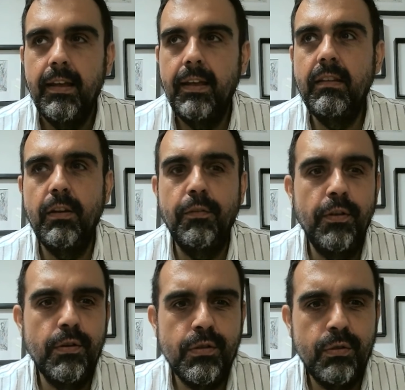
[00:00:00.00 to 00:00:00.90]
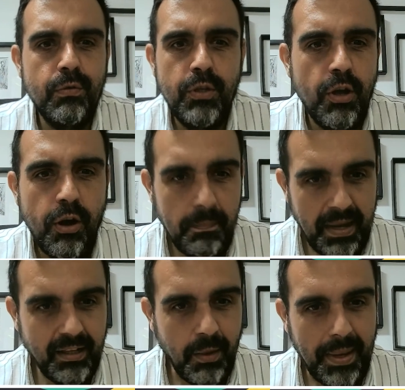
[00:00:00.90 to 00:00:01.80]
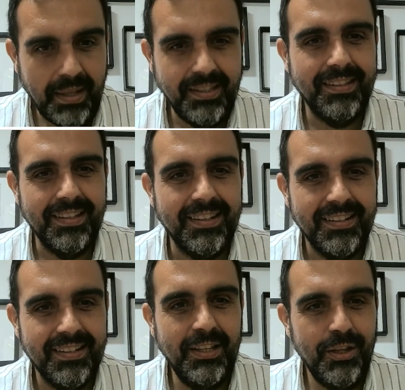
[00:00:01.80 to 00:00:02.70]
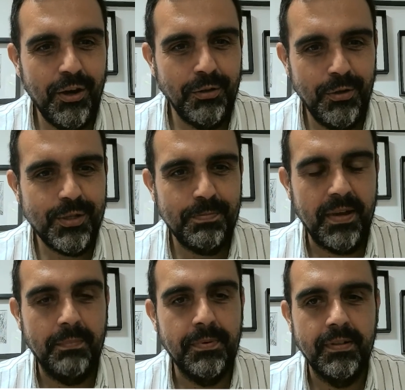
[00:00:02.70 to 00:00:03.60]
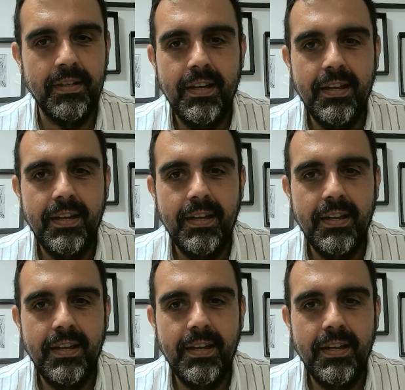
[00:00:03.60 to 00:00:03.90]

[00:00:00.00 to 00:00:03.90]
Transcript: interviews to your main competitor in your newspaper?